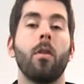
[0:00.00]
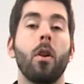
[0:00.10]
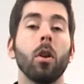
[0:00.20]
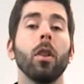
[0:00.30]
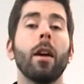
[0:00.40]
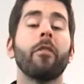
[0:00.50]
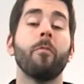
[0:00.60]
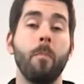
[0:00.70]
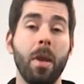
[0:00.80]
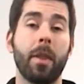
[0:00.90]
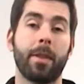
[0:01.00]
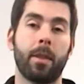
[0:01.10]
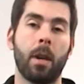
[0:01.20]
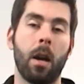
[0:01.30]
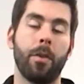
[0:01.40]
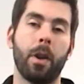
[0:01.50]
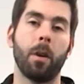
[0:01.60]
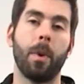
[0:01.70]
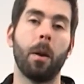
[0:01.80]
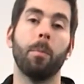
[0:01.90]
There are a lot of myths out there
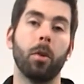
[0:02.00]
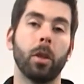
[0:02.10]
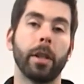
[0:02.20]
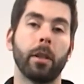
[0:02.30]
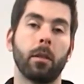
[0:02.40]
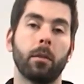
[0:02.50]
about bullying.